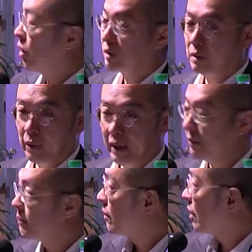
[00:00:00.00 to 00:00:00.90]
along the way.
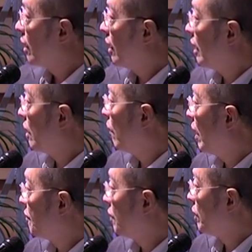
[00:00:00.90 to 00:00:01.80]
And
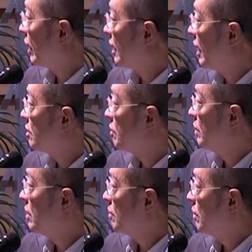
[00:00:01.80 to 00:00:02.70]
likewise, in the case of
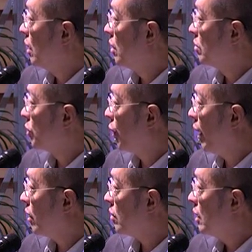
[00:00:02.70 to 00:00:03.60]

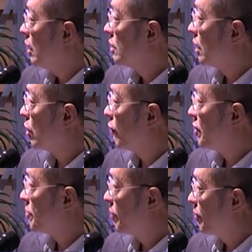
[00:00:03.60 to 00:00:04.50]
KL, the
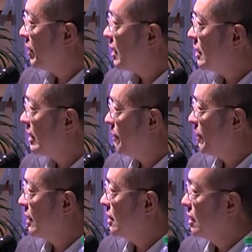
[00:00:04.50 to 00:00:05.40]
growth is pretty
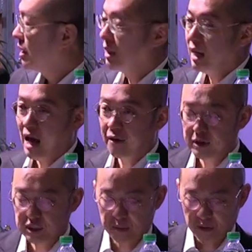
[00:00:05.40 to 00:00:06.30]
decent,
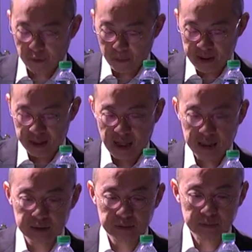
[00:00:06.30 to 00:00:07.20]
averaging about 4%,
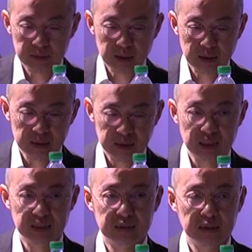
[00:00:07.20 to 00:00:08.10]

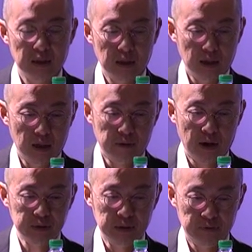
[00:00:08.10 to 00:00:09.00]
just
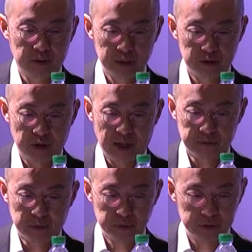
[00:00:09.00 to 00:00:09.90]
around the inflation
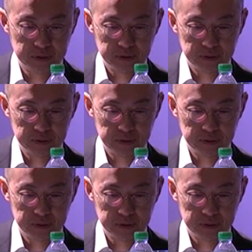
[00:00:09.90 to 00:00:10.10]
levels.